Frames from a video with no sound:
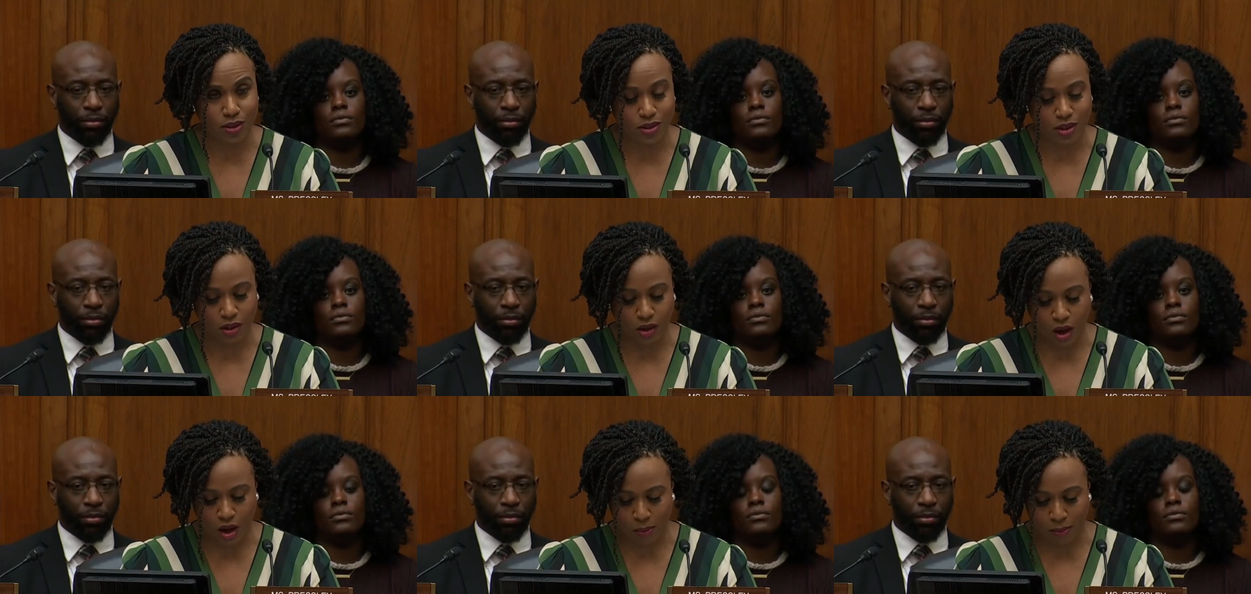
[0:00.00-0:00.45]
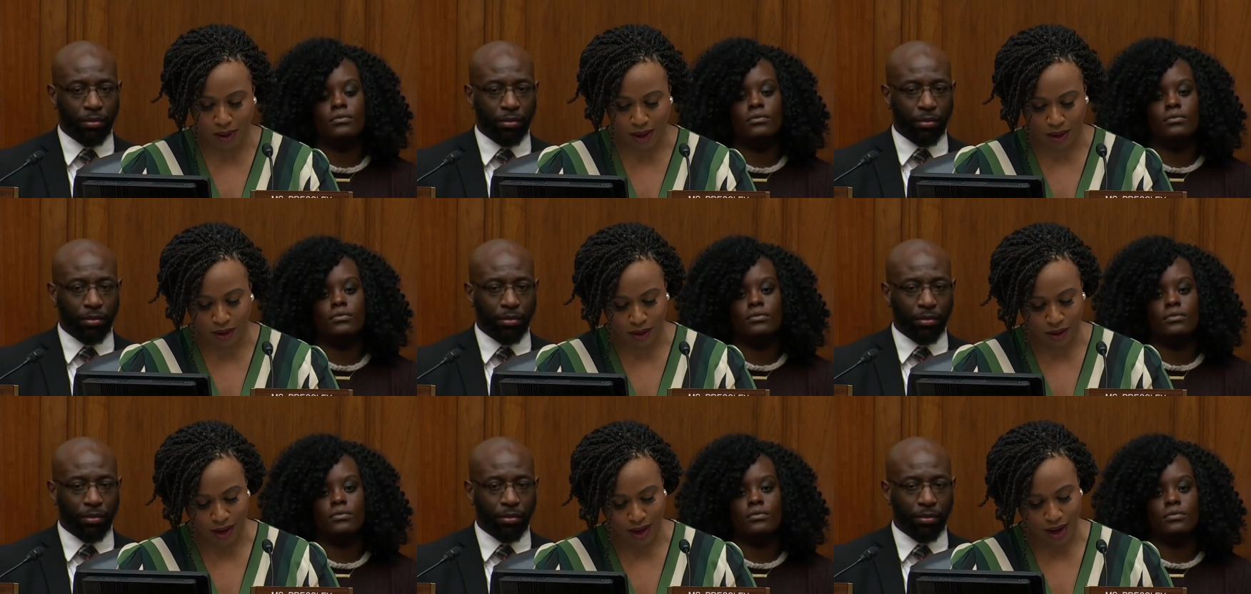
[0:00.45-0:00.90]
Speaker 1: As a
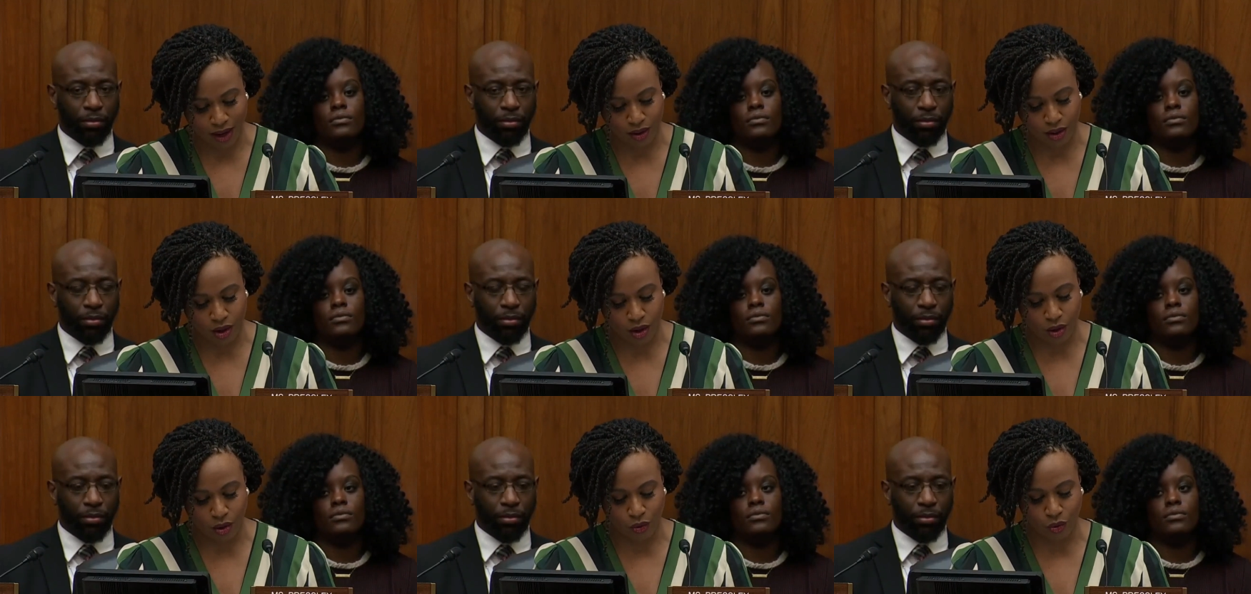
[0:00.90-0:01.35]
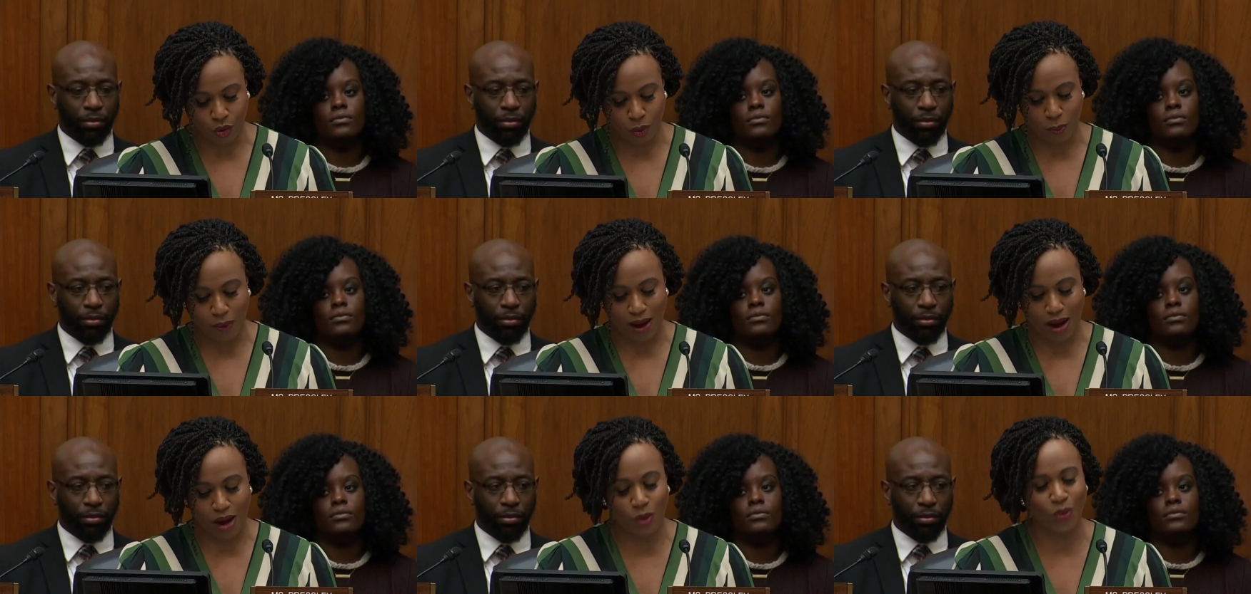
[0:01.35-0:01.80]
lawmaker, I know the
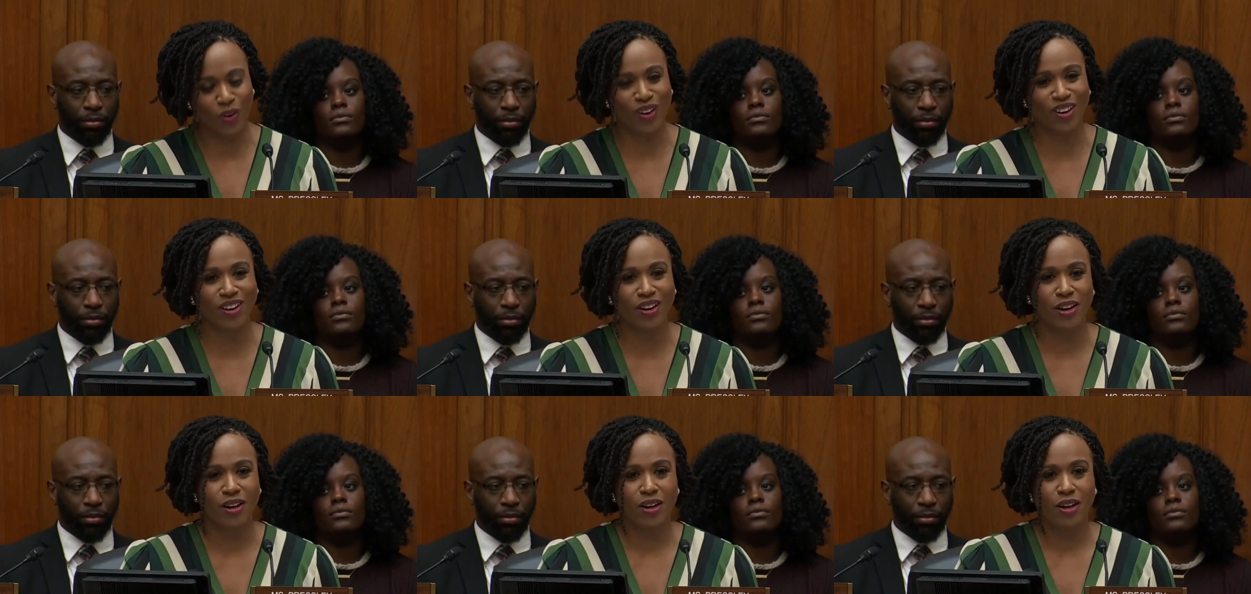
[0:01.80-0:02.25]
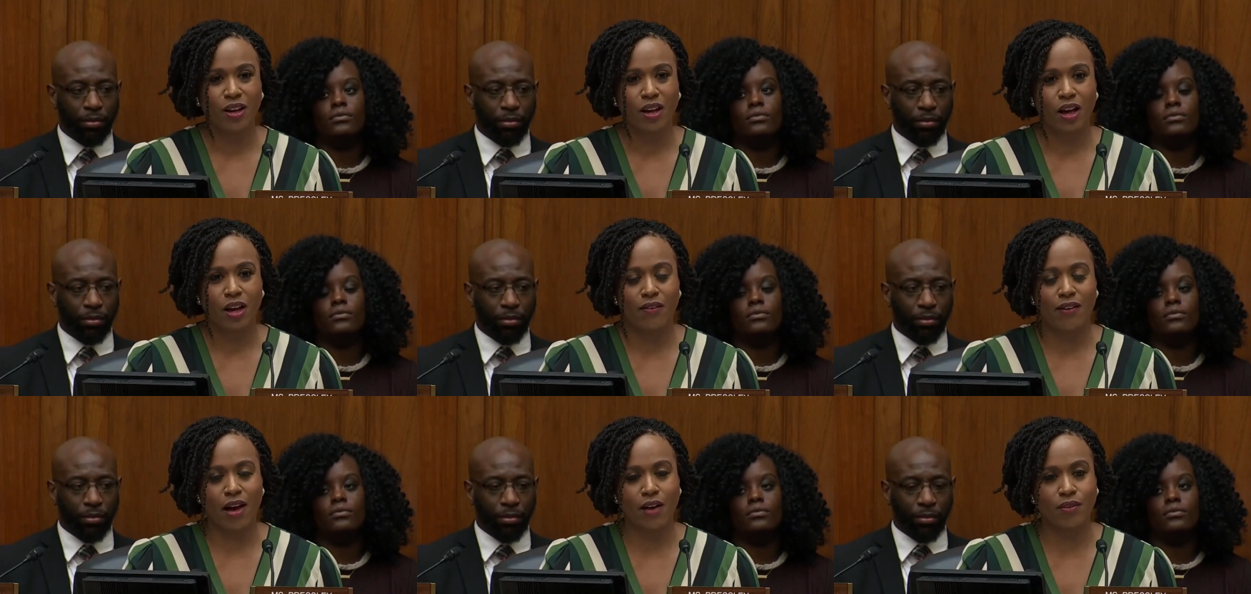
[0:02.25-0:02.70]
power
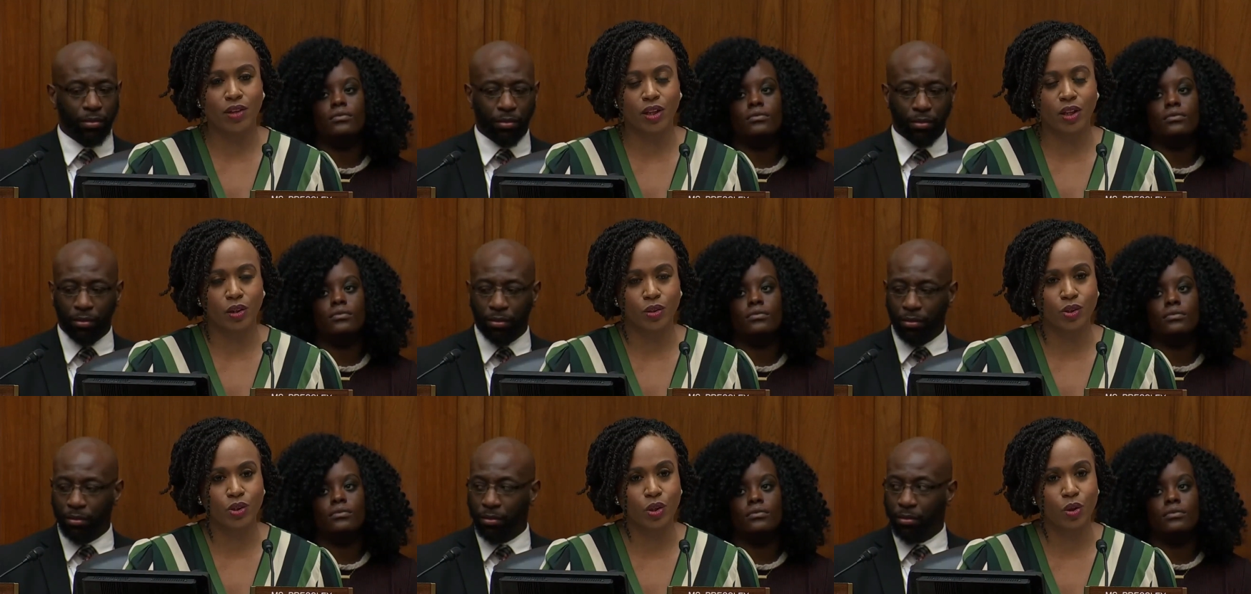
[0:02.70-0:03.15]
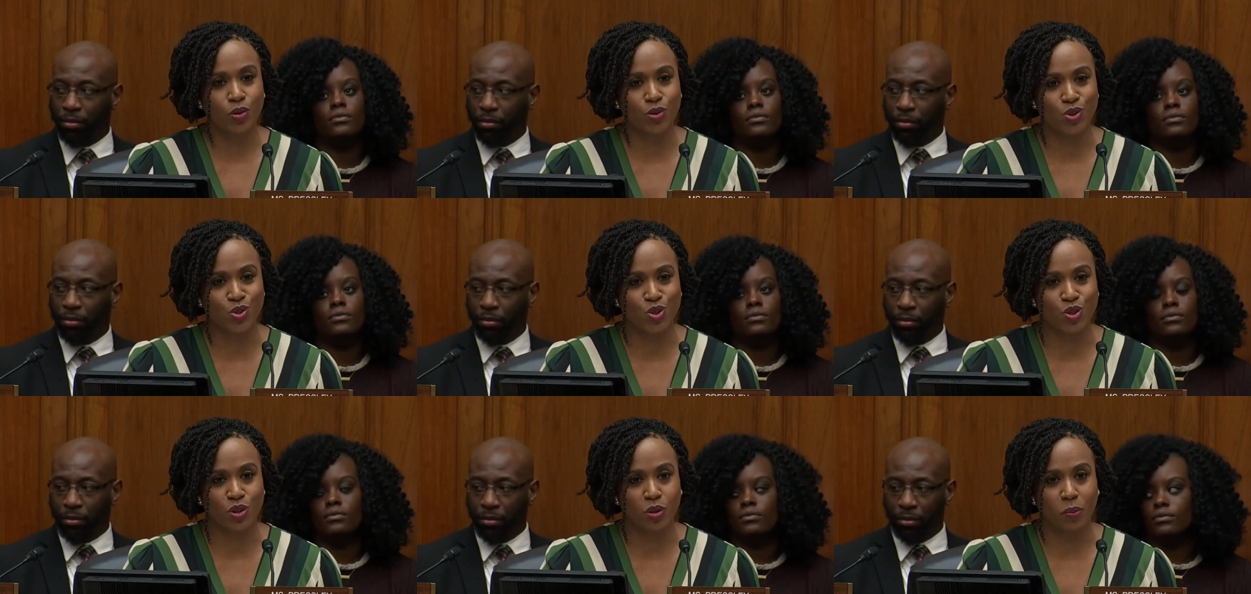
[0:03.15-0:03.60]
of having those
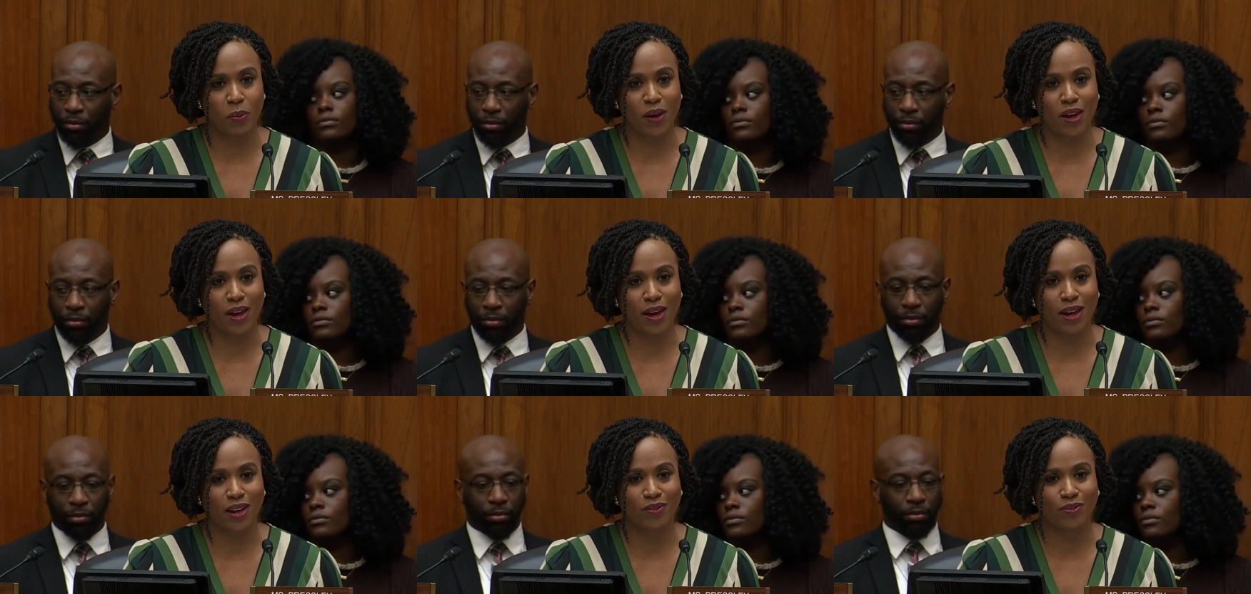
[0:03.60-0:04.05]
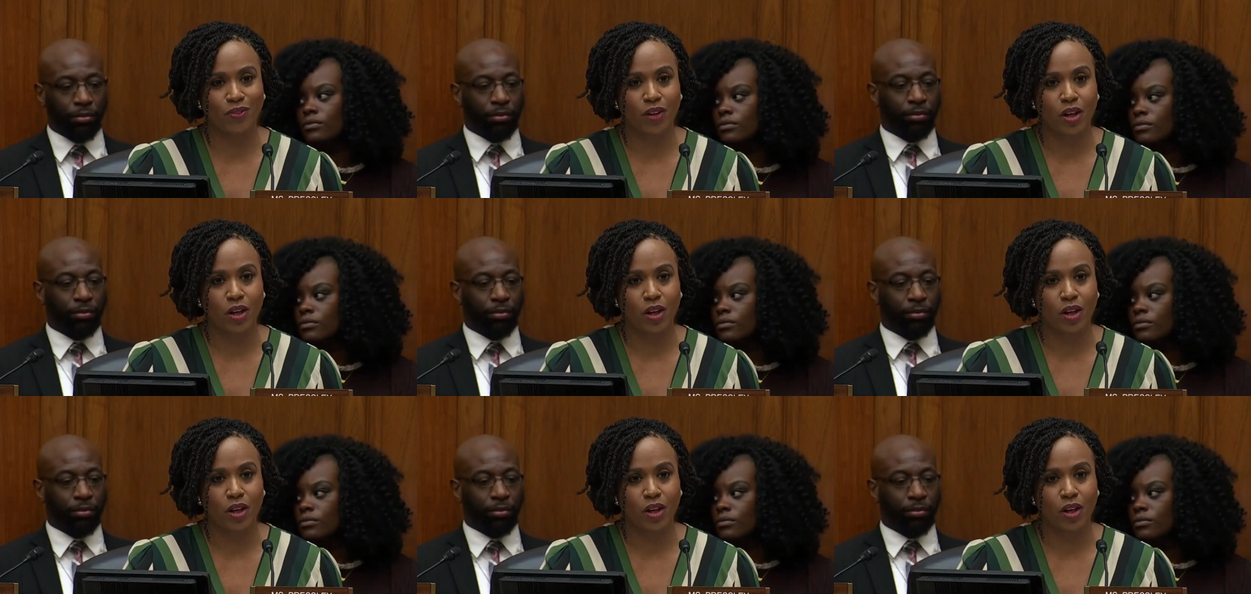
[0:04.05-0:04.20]
closest to the pain